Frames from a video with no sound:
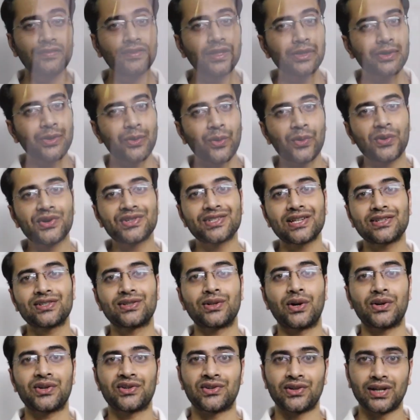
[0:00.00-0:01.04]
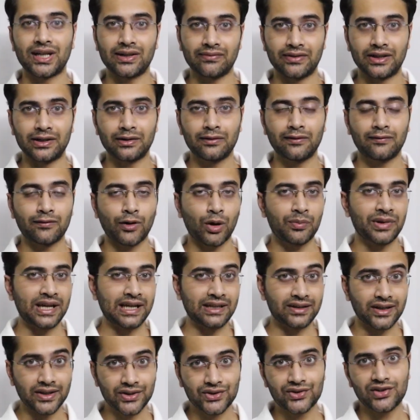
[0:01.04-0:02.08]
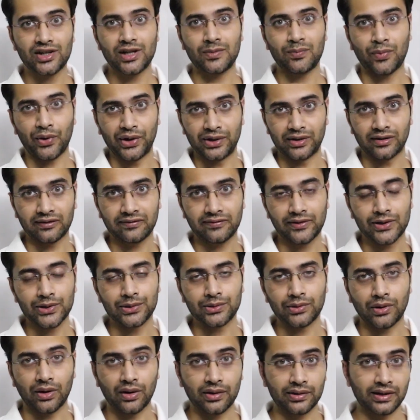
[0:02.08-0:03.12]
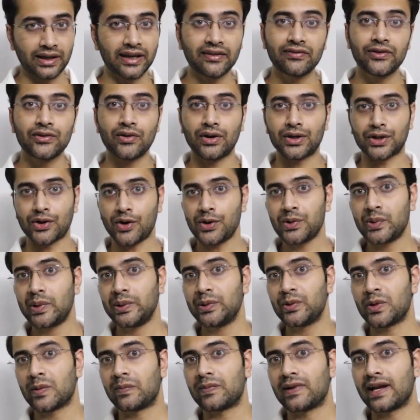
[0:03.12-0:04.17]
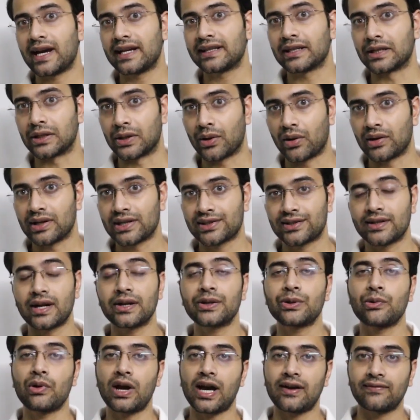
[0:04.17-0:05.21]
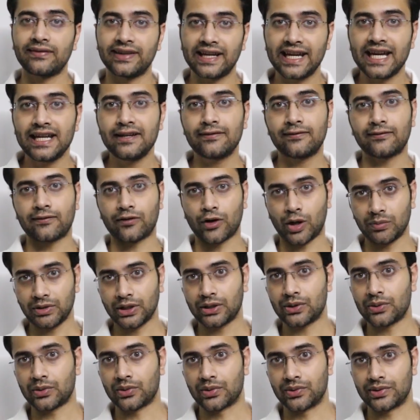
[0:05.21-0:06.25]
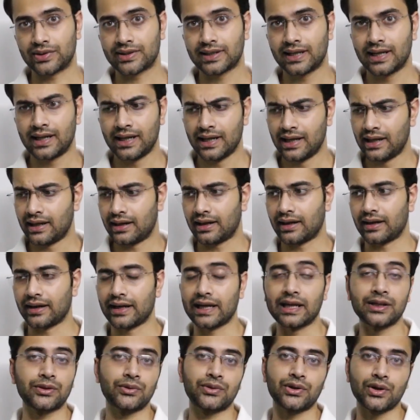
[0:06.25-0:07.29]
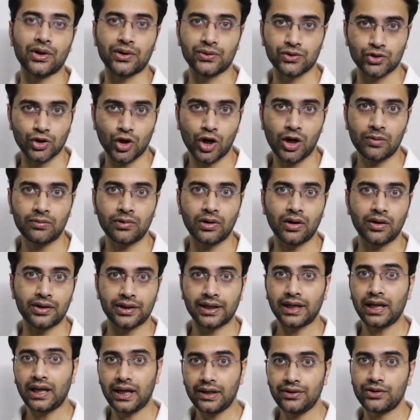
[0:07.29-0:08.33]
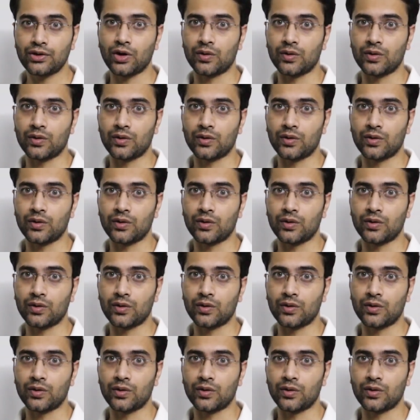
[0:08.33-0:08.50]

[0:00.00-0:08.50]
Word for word: If the course is not relevant from industrial point of view or if you are not going to apply the knowledge that you have gained from the course uh, into your job or in